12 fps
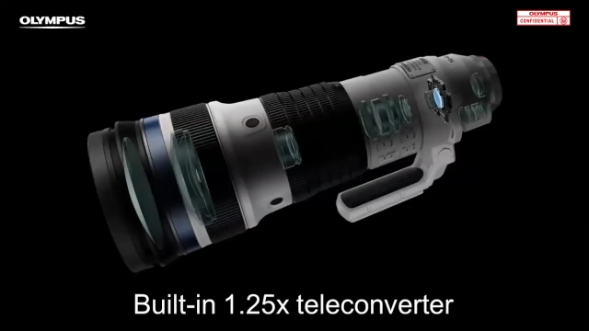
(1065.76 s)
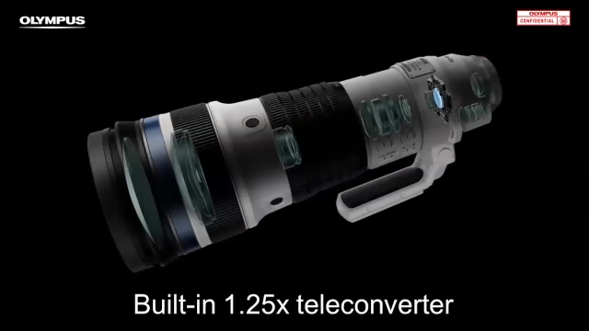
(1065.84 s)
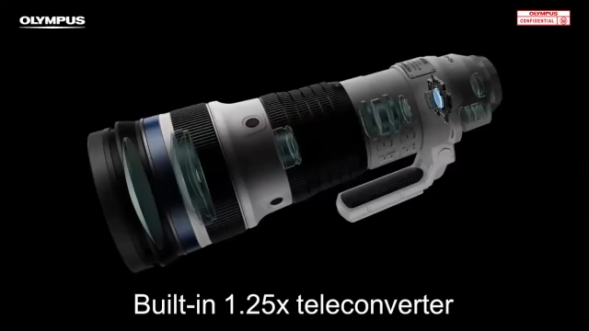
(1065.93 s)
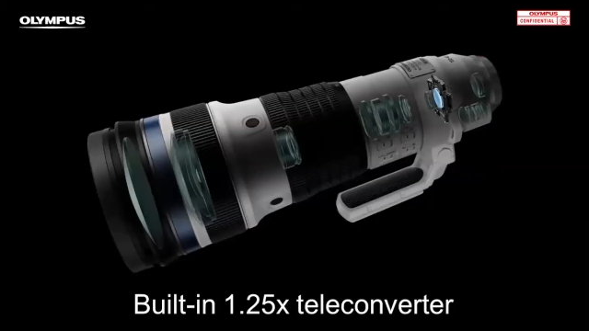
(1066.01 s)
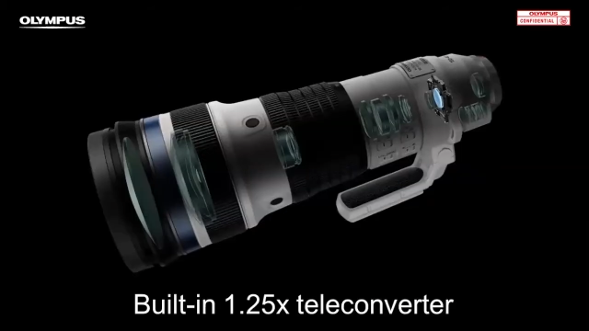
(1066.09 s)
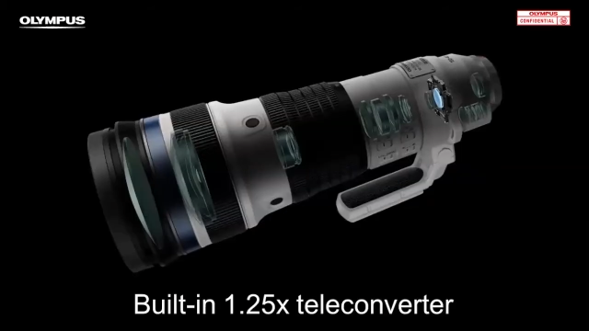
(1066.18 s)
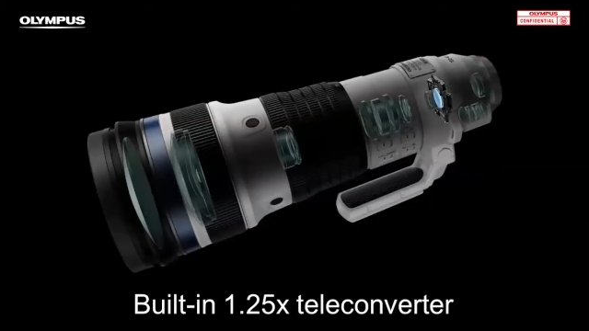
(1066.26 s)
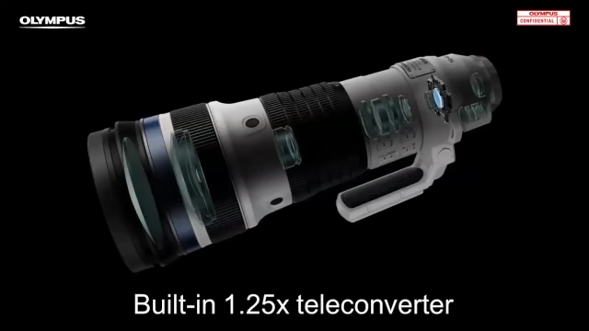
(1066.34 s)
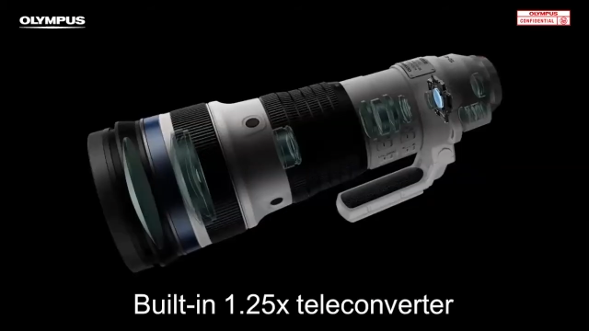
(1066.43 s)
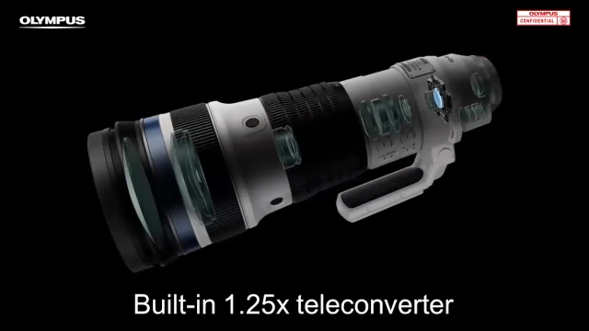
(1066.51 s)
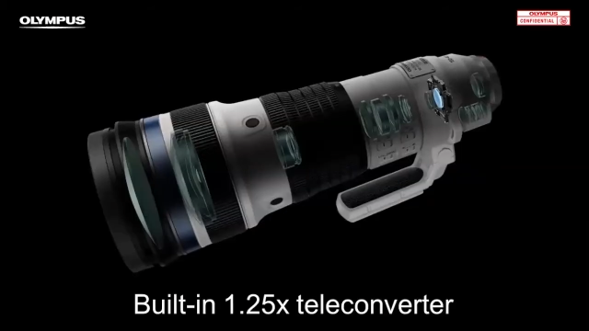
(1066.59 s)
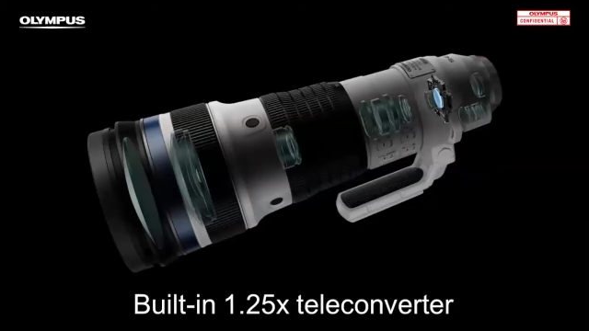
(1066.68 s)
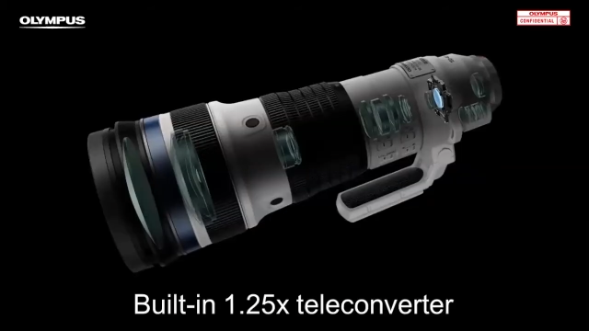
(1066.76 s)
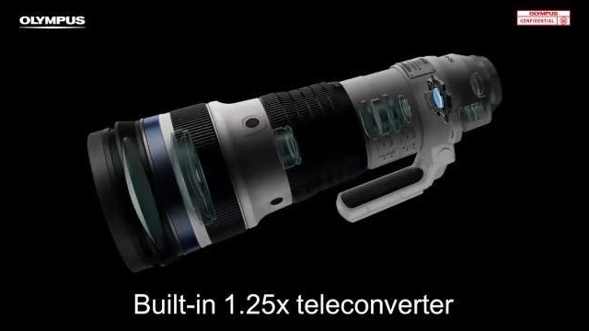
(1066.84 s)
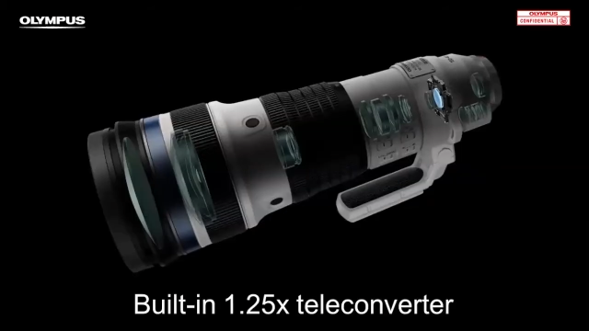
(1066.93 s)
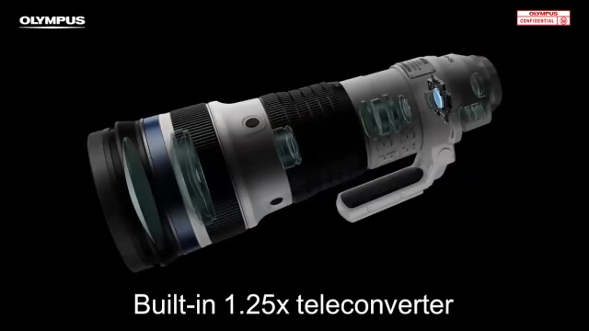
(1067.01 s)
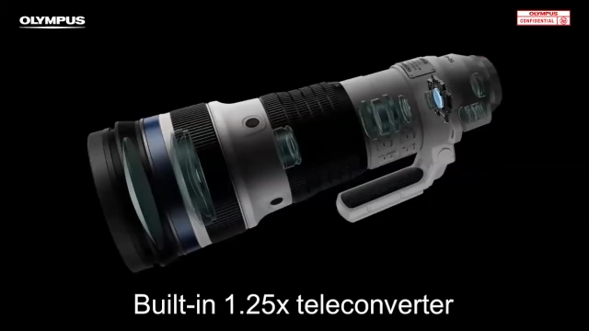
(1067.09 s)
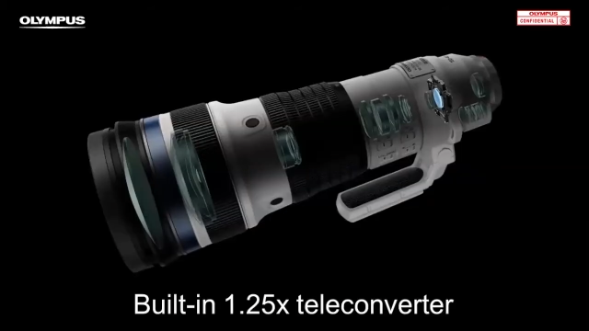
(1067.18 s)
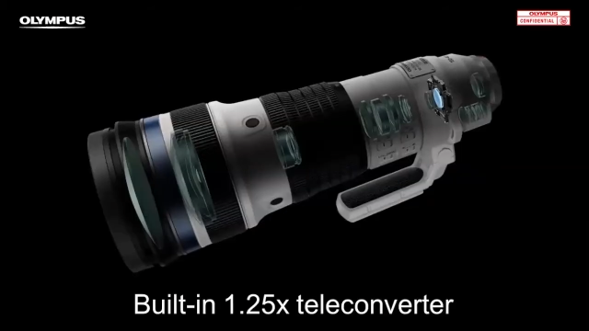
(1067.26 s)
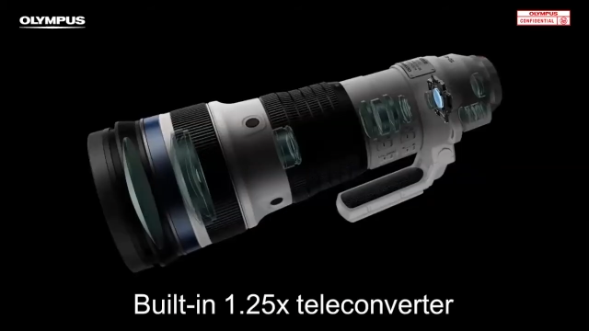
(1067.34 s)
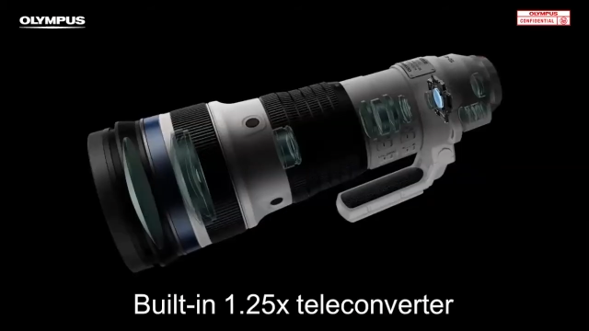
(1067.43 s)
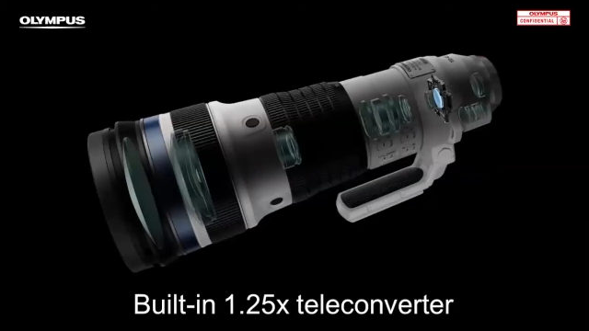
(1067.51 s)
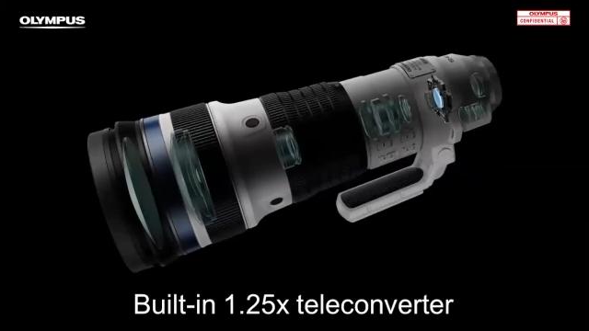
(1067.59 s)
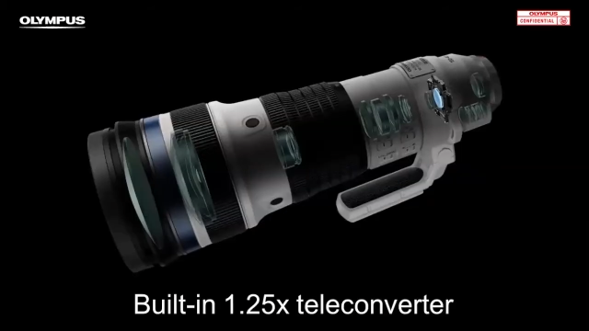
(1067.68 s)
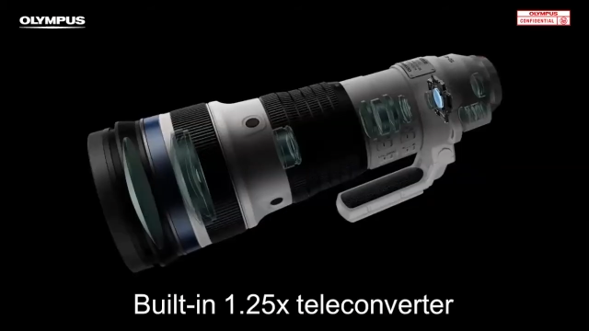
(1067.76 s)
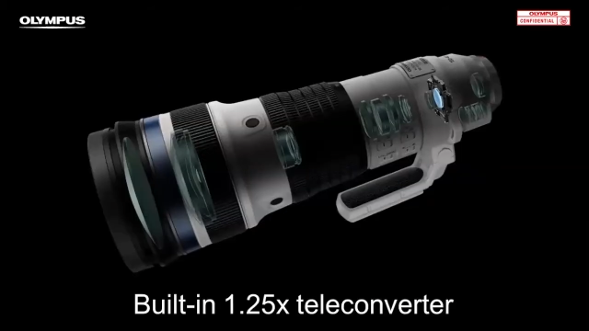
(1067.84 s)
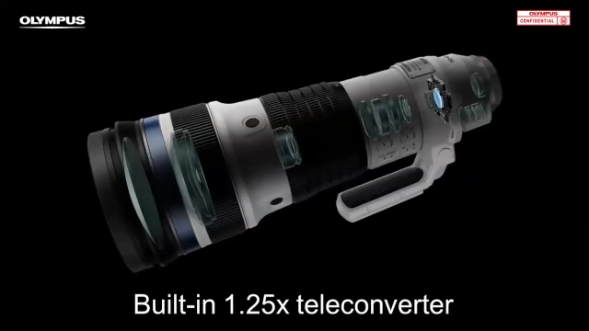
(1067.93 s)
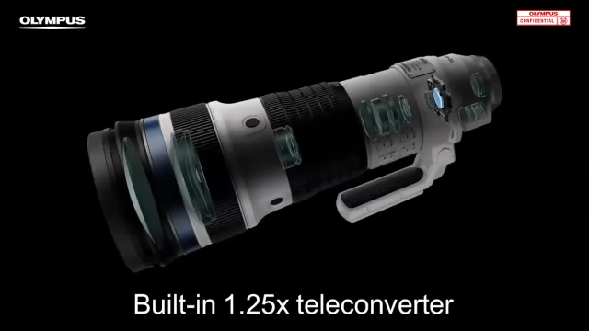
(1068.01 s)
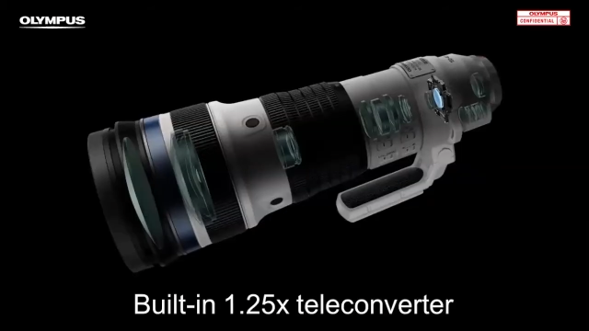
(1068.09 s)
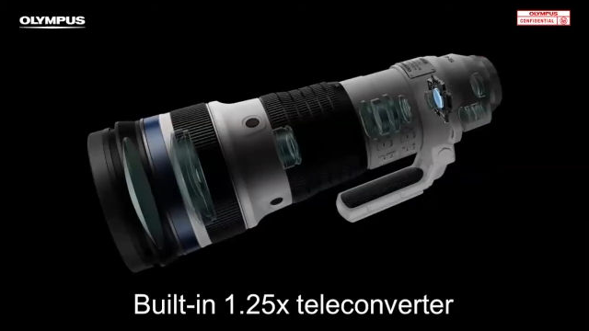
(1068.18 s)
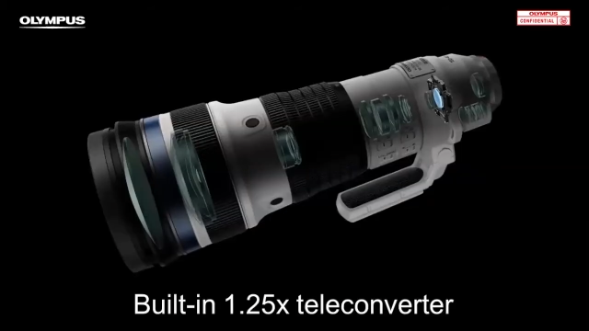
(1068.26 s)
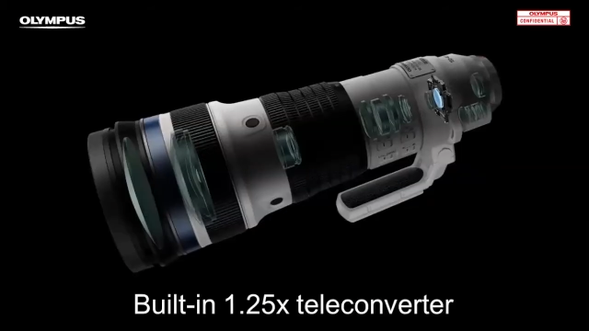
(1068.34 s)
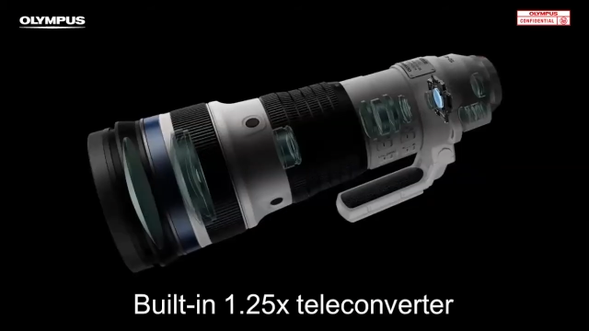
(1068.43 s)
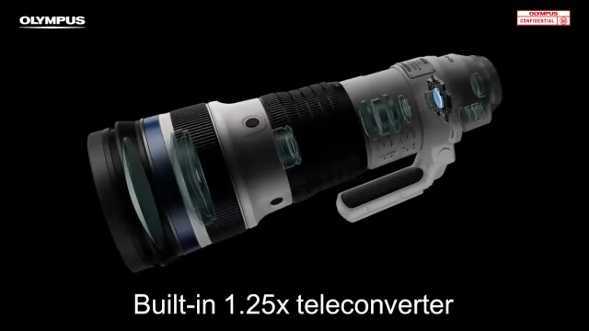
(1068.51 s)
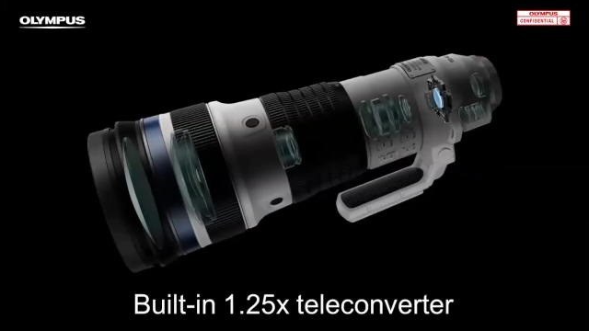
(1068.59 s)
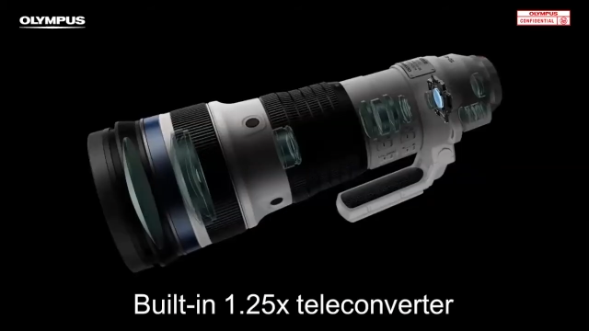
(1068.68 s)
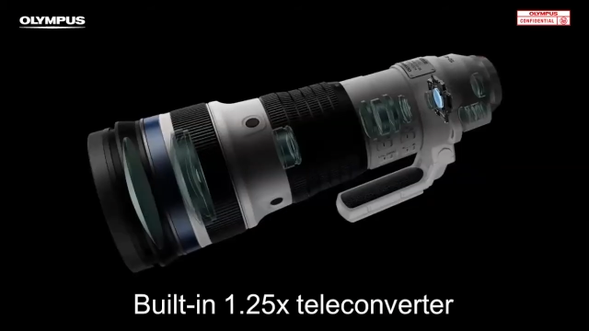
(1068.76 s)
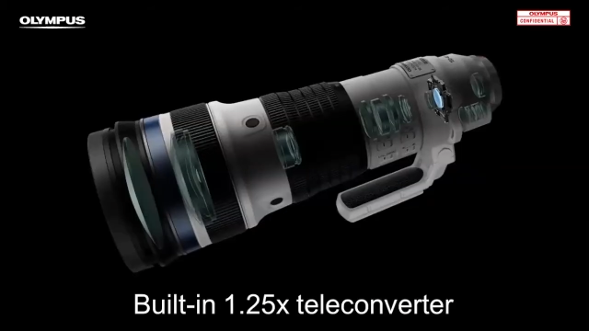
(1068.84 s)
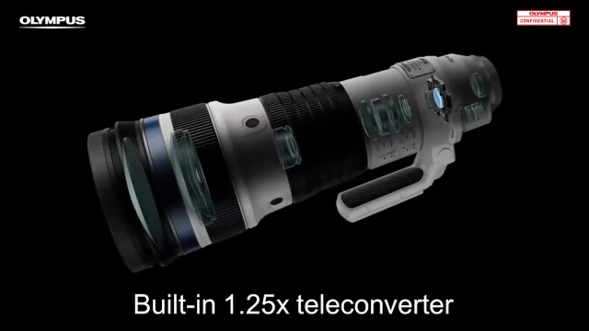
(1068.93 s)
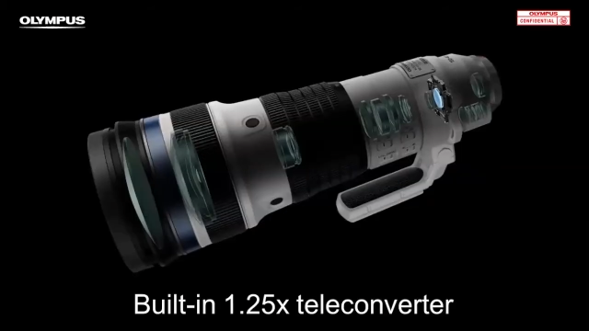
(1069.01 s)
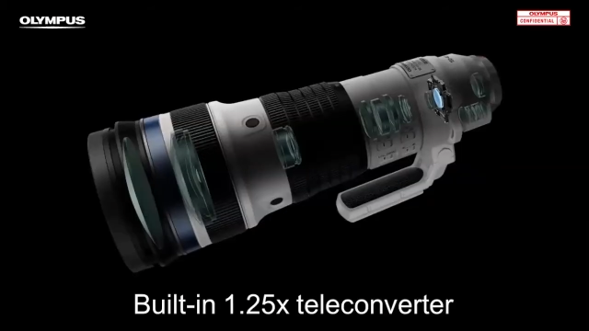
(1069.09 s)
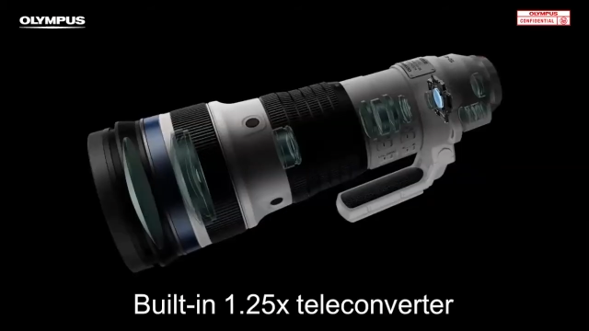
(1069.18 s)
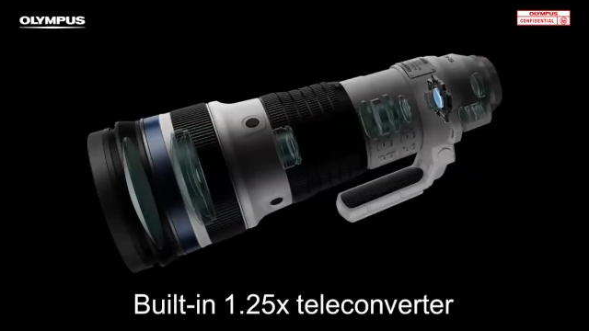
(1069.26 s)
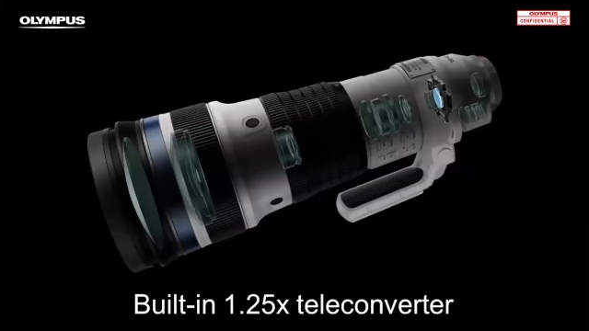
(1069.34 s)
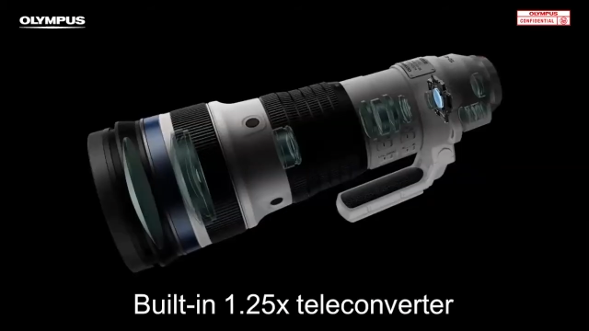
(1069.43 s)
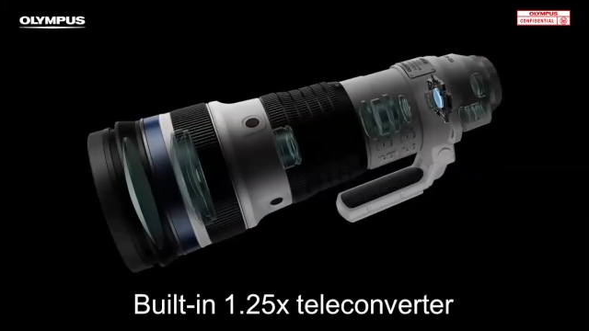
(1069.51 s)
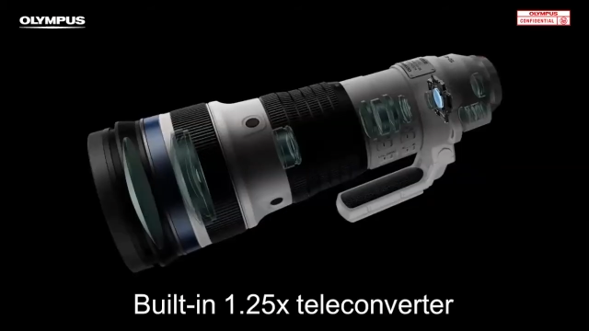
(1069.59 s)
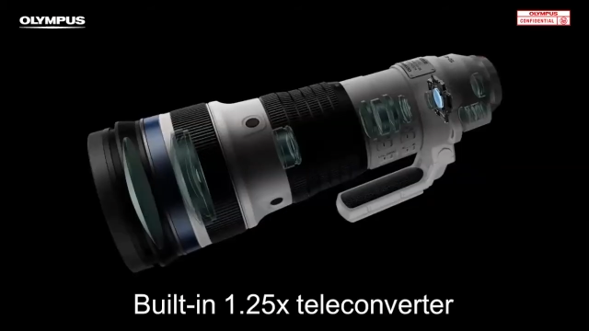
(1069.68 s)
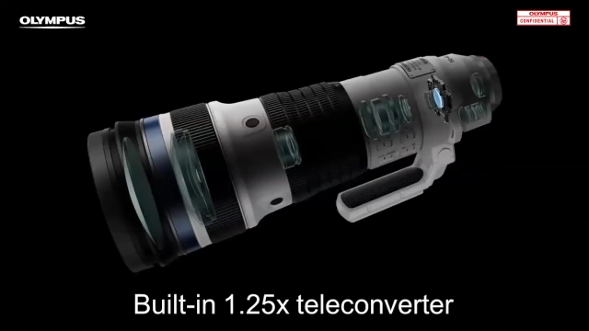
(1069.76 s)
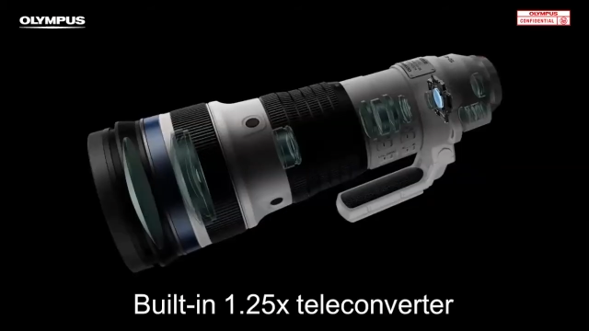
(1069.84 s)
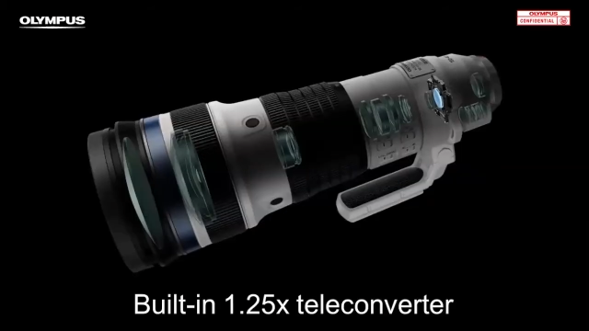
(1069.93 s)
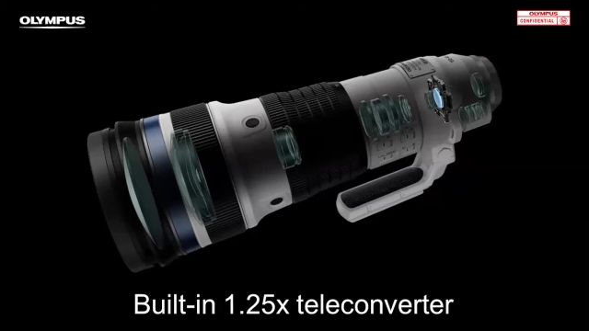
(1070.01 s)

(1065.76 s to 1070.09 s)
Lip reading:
(no speaker visible)